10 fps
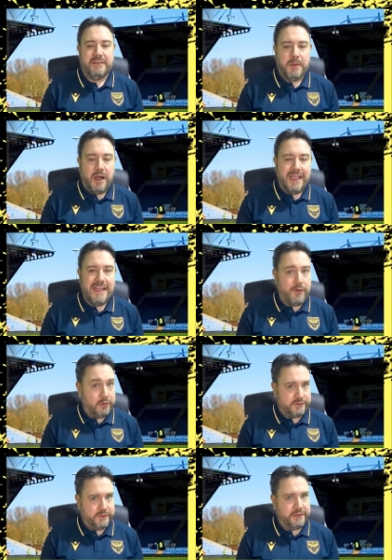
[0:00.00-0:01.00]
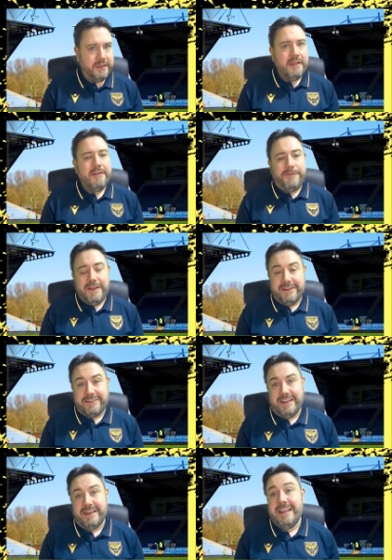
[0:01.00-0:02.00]
but I have Oxford
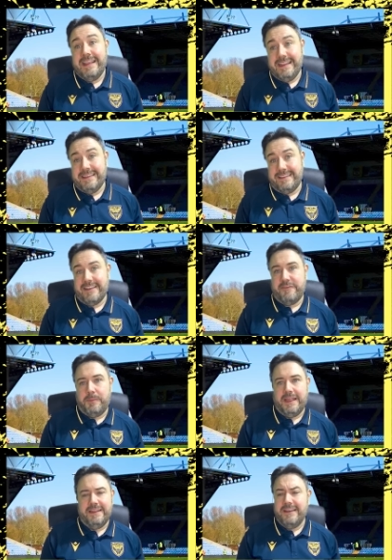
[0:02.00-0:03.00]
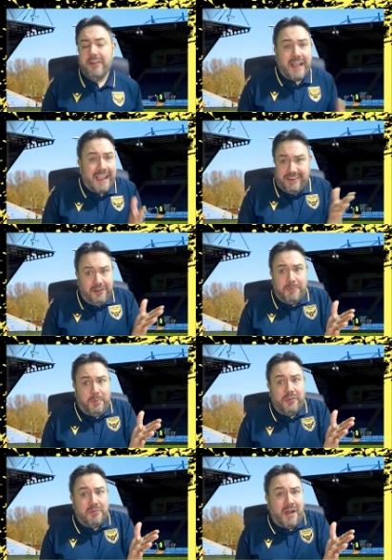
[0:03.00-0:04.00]
finishing in 6th place. Look, I could have
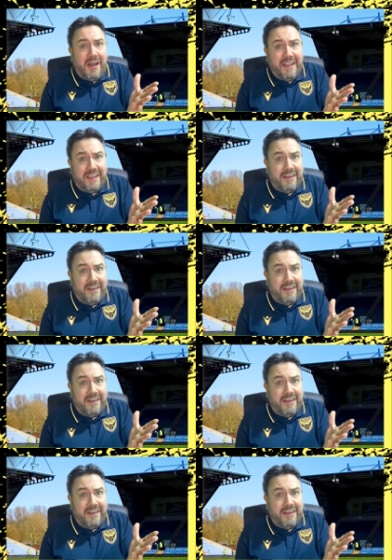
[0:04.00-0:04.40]
put them higher,